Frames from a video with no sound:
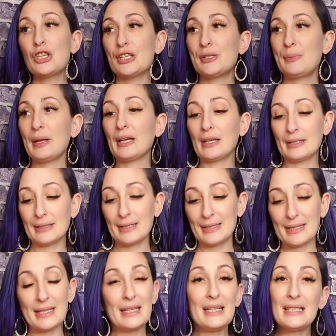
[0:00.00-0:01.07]
just because
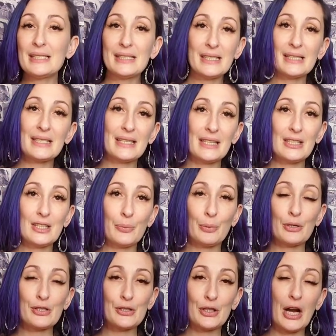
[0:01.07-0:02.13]
it's the easiest thing to
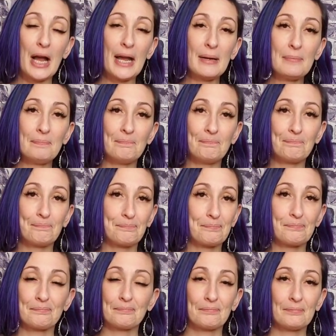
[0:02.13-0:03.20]
prescribe
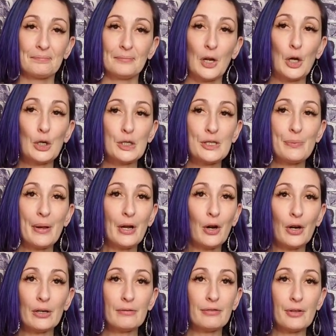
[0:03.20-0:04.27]
hurts my
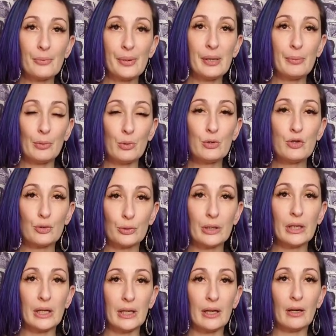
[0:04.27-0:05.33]
heart for the people who
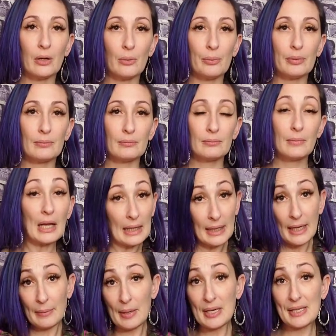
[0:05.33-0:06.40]
truly need help,
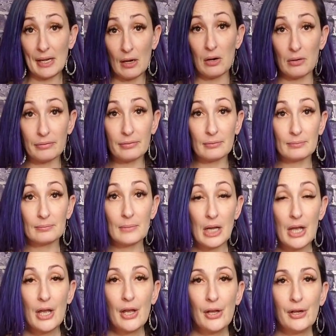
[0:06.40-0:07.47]
like myself,
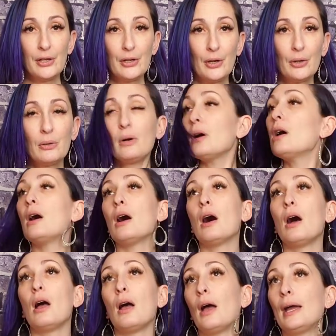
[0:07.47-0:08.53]
you know?
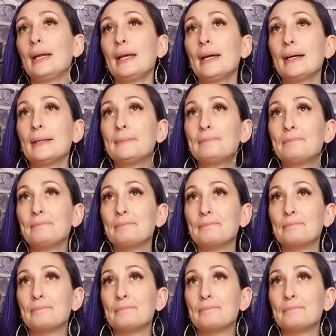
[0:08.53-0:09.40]
And